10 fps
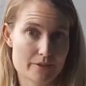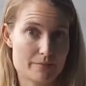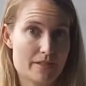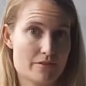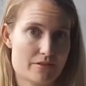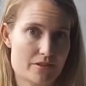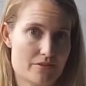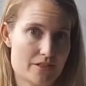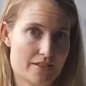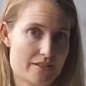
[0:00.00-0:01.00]
with mental
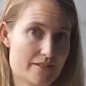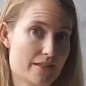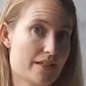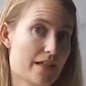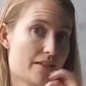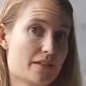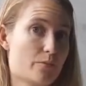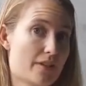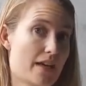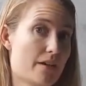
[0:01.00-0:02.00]
distress and
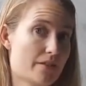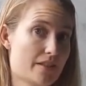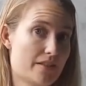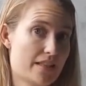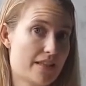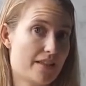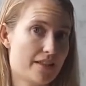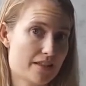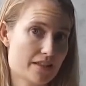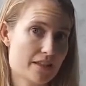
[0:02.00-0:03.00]
others without it
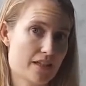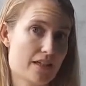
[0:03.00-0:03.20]
together